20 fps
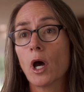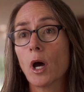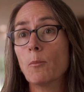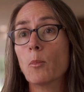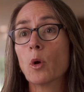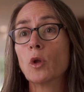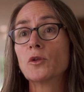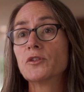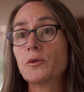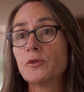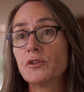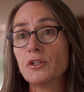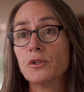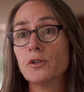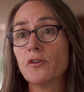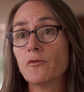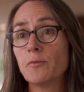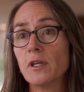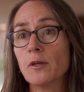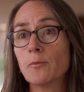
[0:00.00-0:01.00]
a multitude
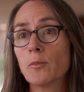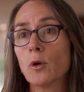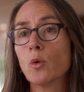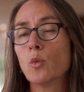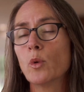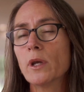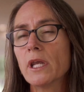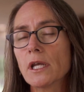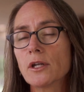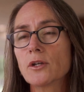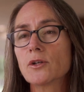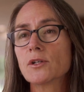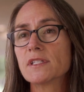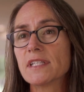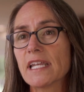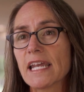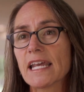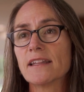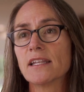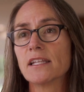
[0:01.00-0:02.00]
of people, we
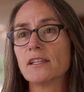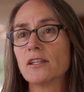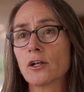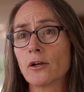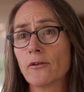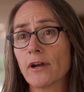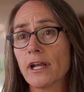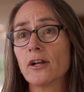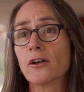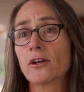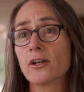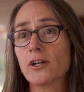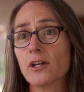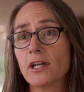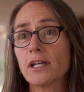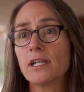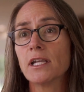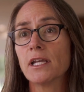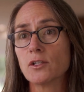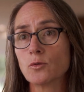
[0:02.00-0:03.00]
understand that the greater
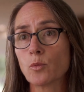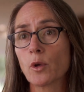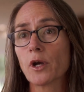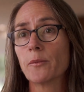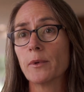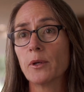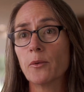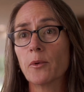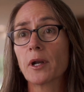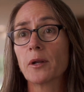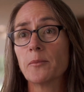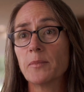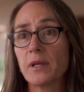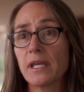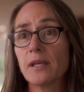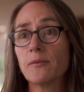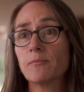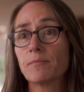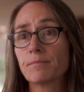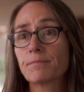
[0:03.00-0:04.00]
good is where we want to
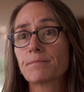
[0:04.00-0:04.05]
be.